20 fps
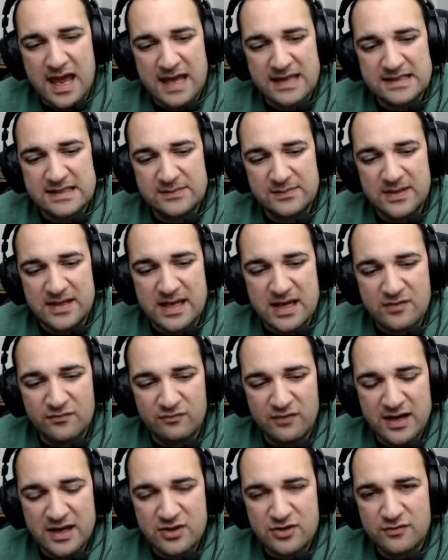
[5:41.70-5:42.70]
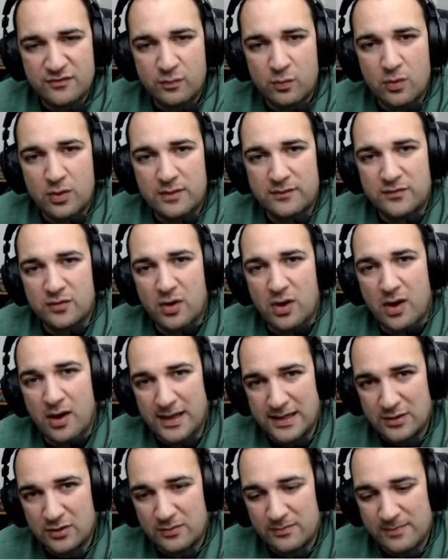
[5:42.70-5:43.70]
has to be in range of one of your
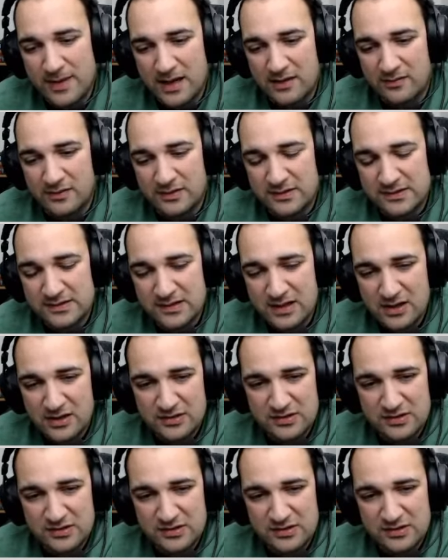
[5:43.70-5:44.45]
icon bearers.